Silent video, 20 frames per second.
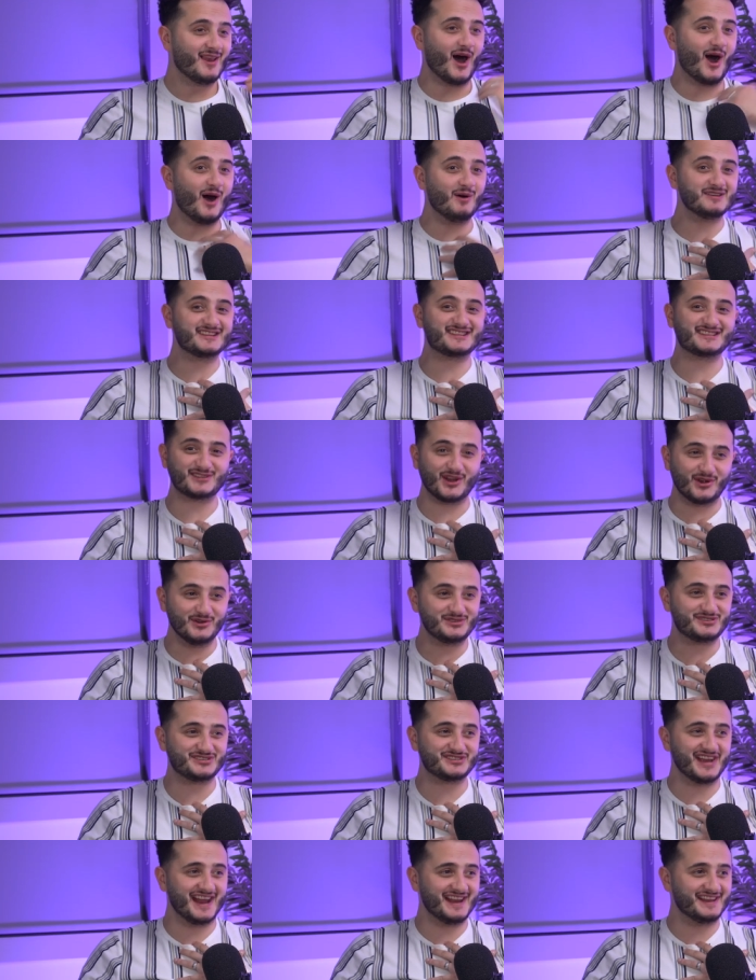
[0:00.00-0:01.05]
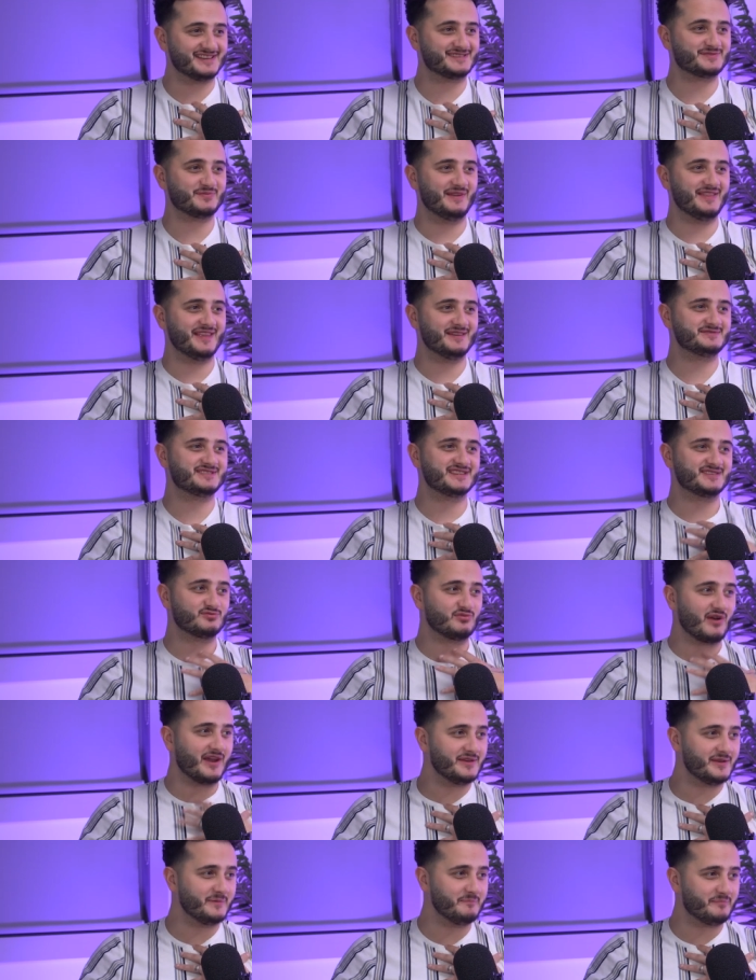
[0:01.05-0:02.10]
Yeah. Like I was so jealous when there was this
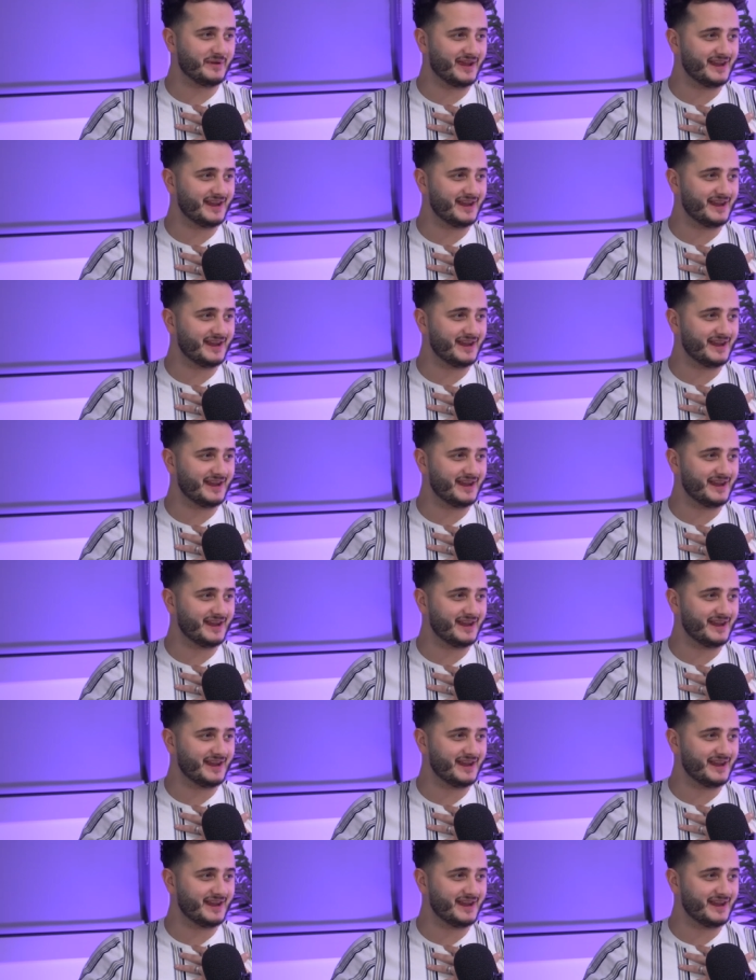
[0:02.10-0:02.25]
random